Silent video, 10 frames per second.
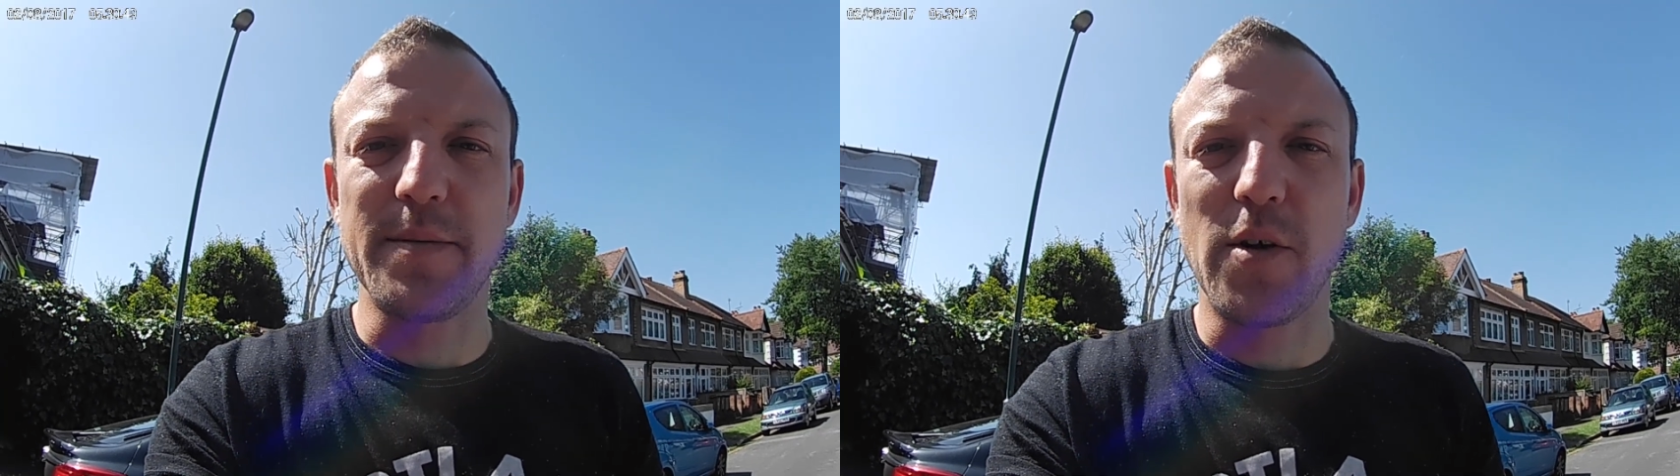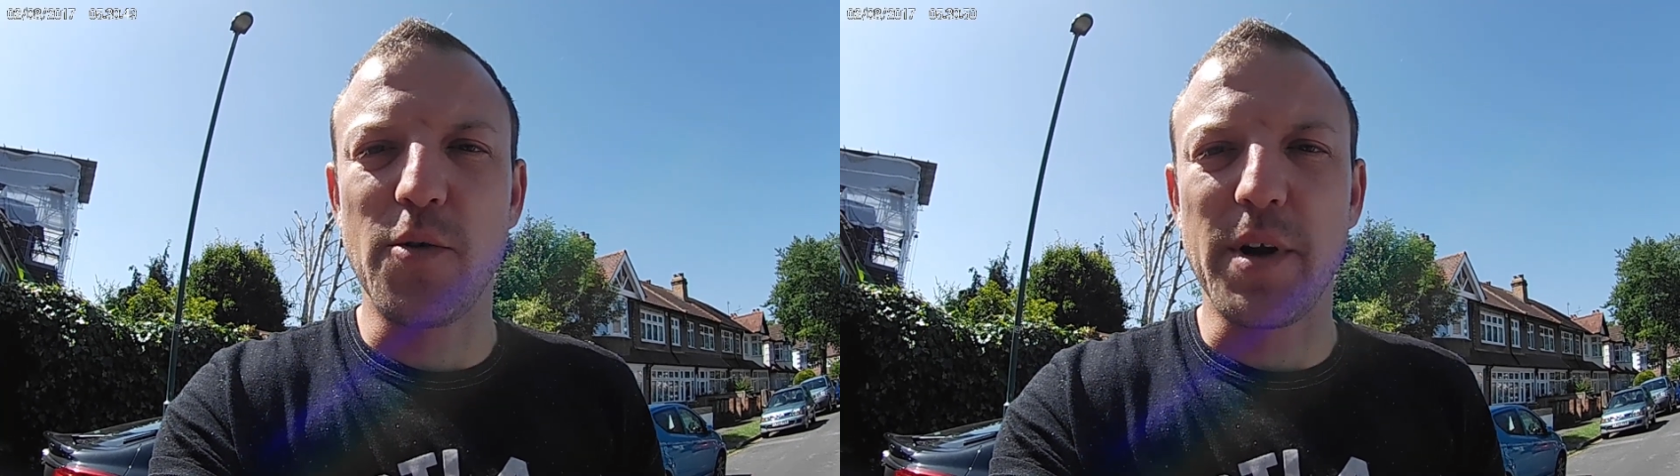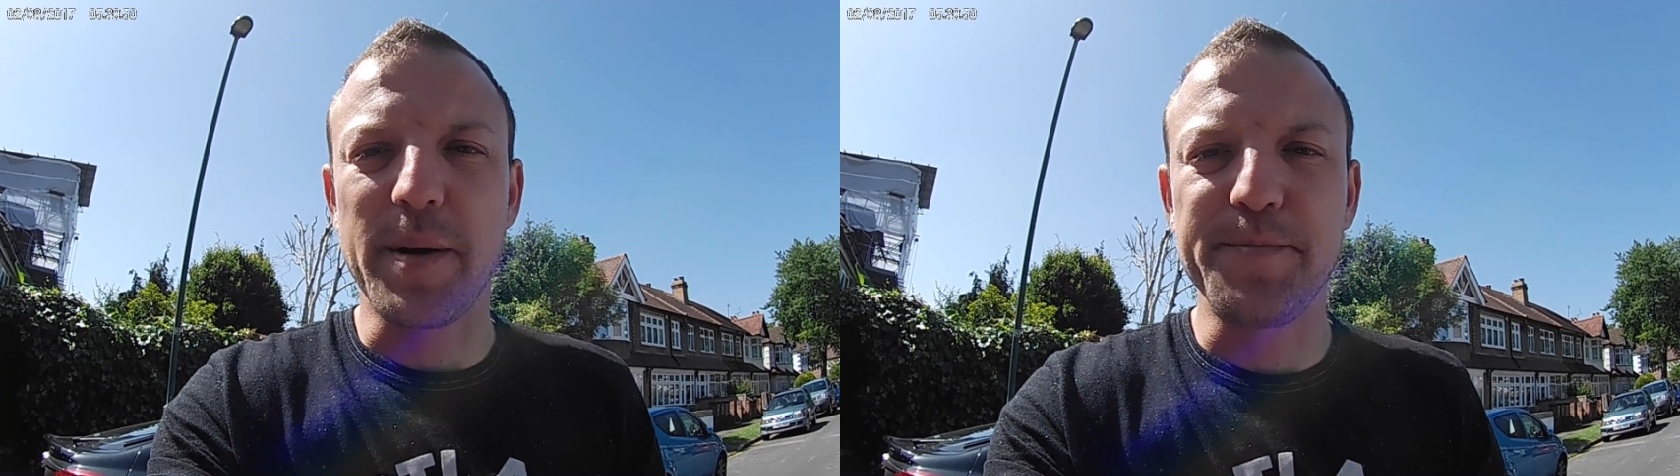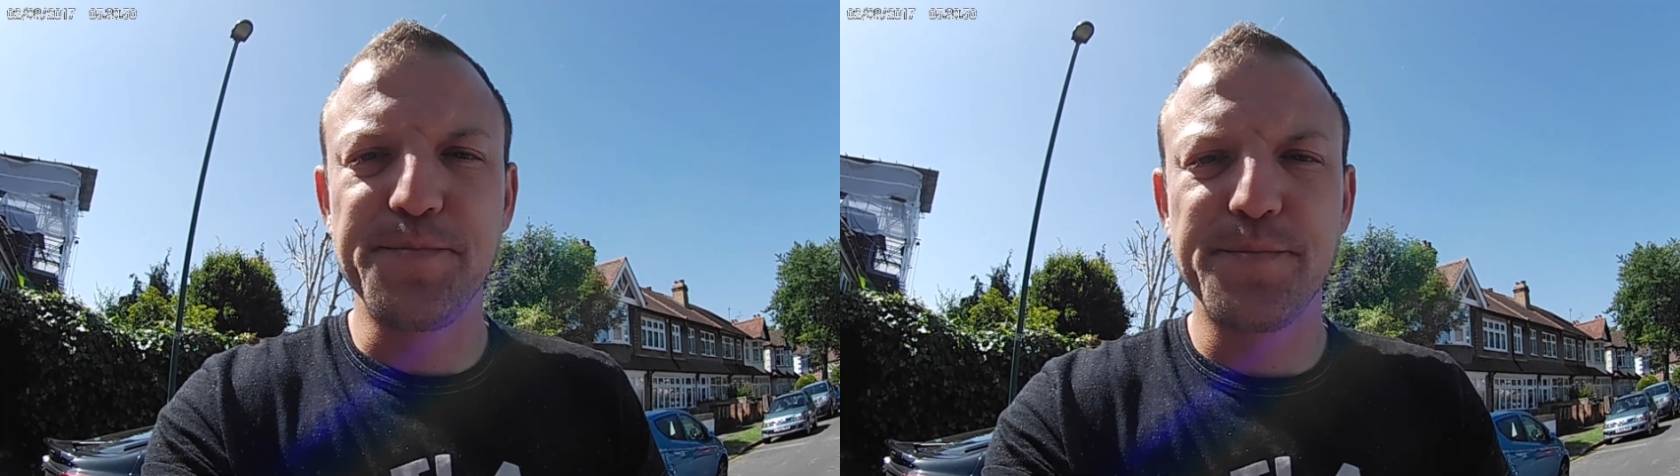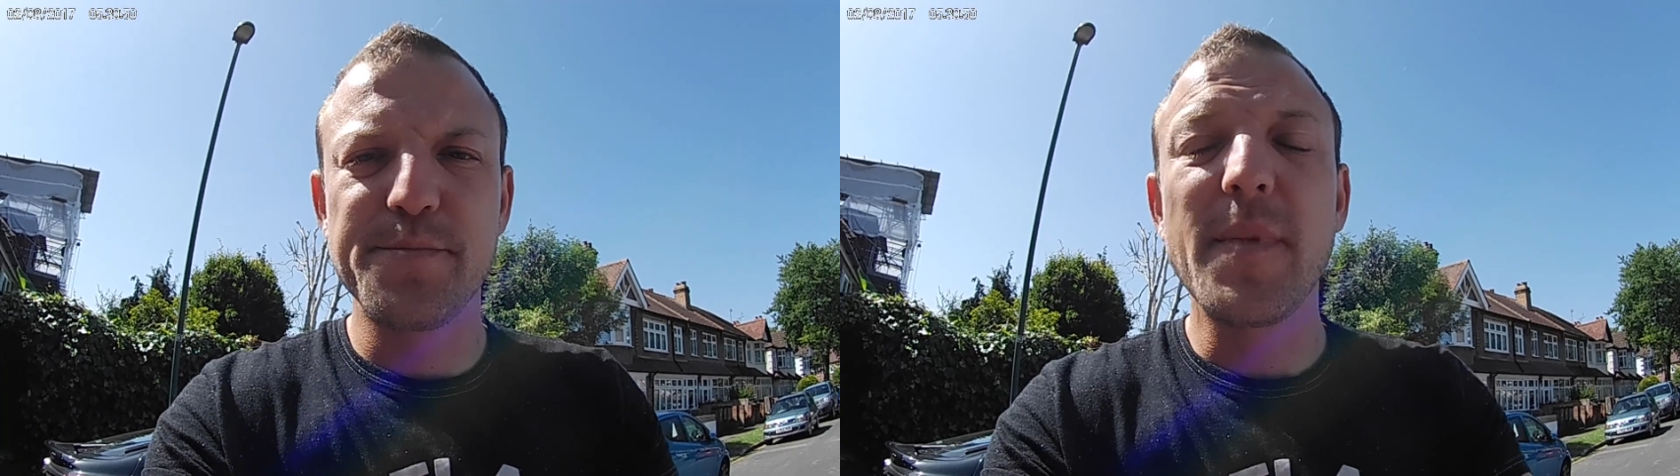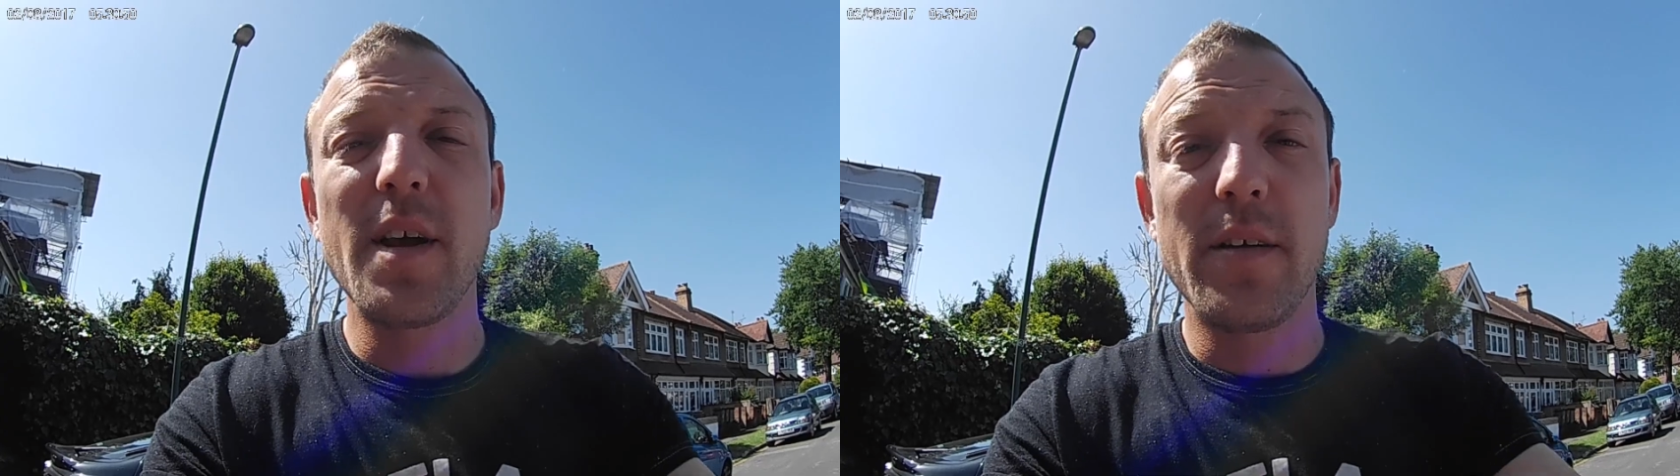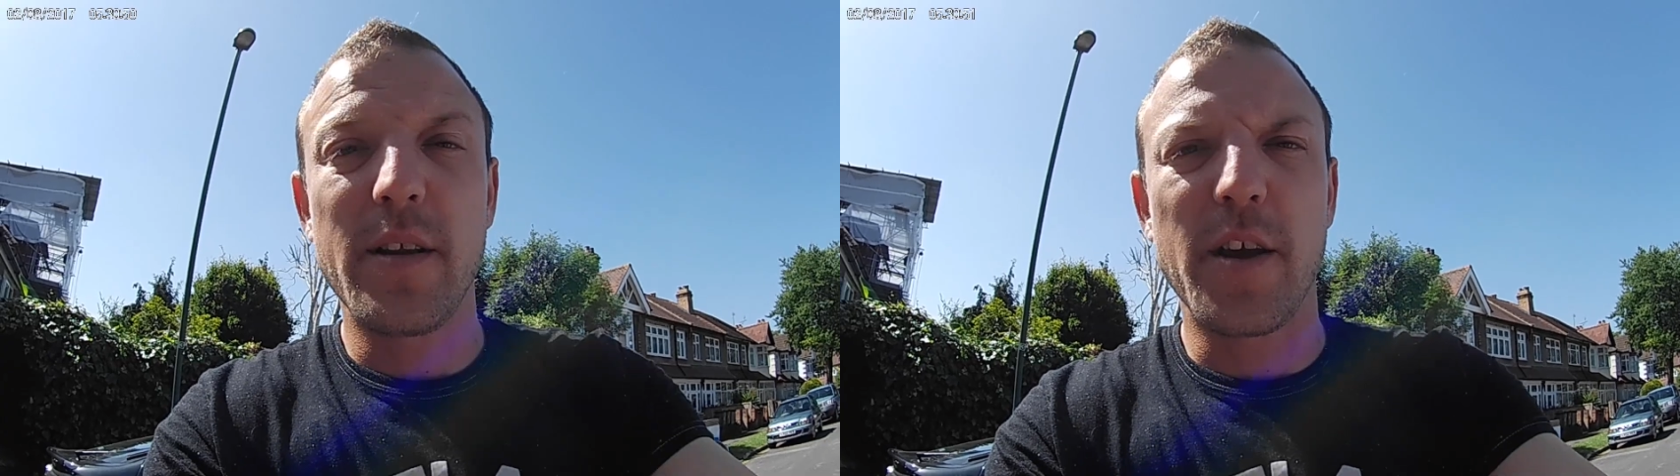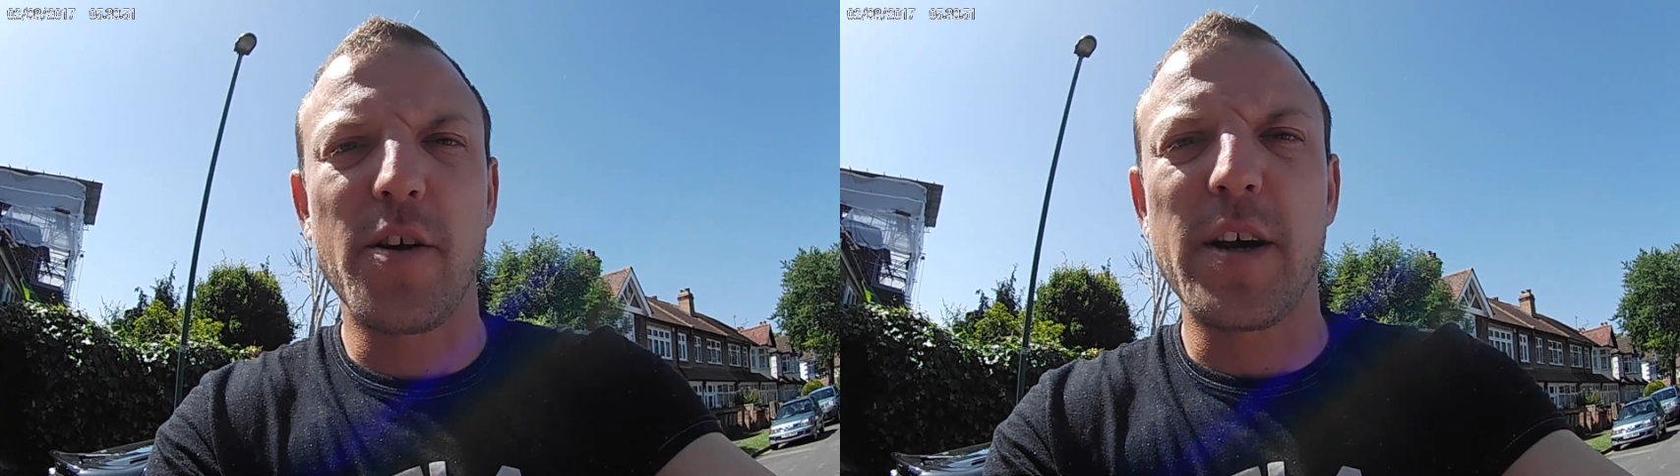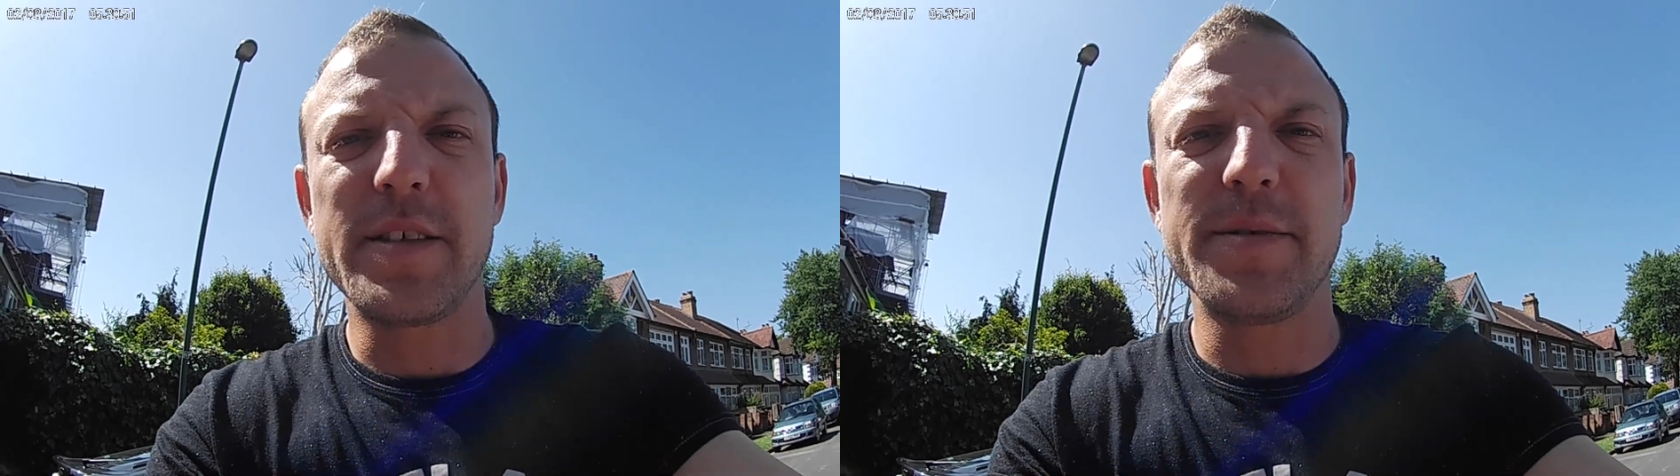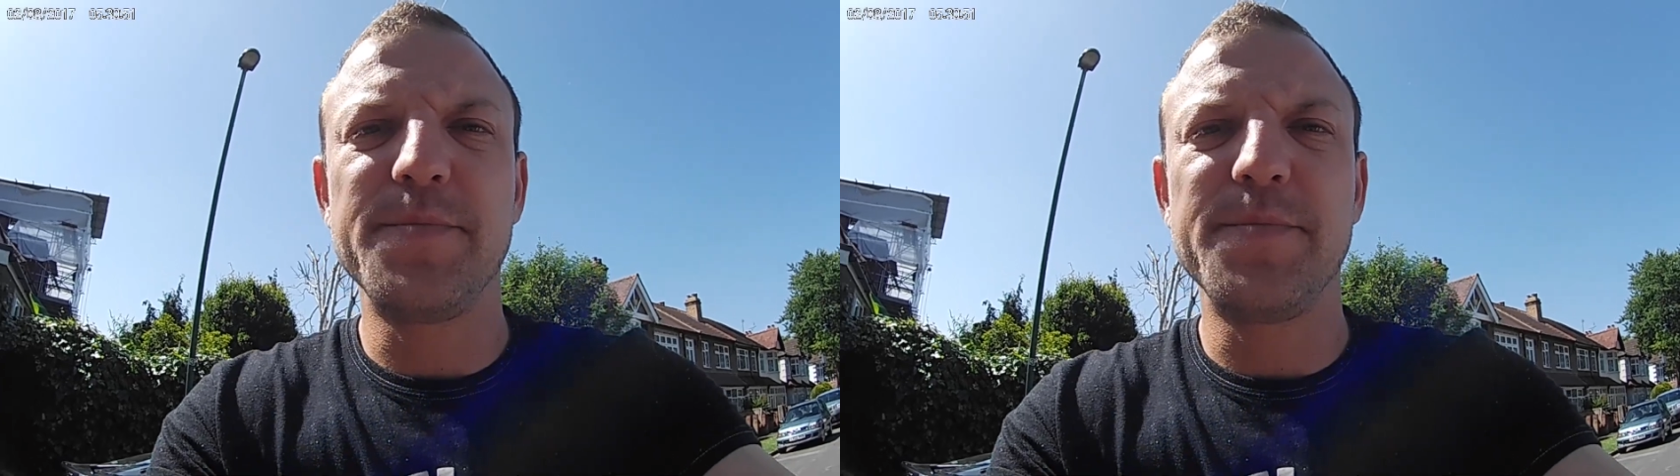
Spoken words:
owner. Thank you, guys.